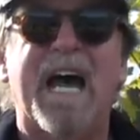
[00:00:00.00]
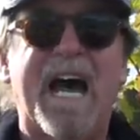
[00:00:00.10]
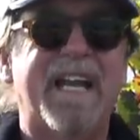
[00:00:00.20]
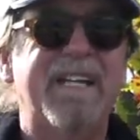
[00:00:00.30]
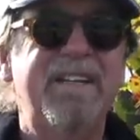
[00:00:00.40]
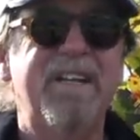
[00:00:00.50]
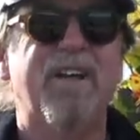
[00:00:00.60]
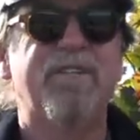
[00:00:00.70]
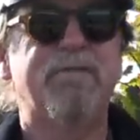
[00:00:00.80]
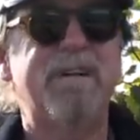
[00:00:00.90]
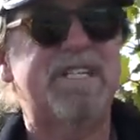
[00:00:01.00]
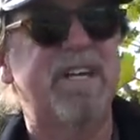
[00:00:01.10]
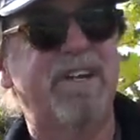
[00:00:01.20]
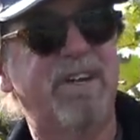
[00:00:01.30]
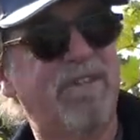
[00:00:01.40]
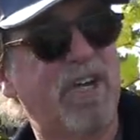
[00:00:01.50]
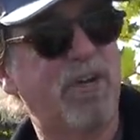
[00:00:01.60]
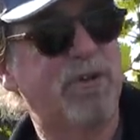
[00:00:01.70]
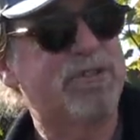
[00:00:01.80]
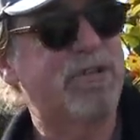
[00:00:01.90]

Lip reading: and the return of the gun